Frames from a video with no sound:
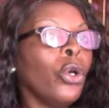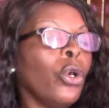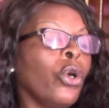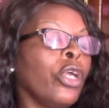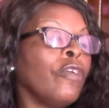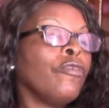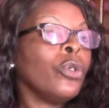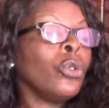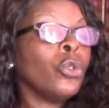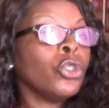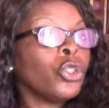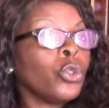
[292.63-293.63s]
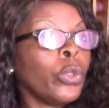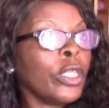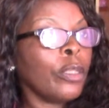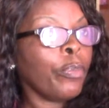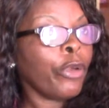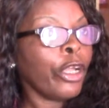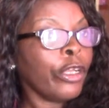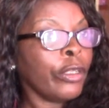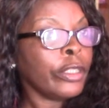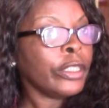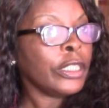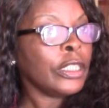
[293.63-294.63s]
Or if you go through with the
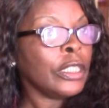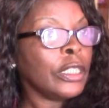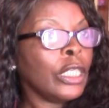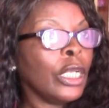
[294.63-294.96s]
pregnancy,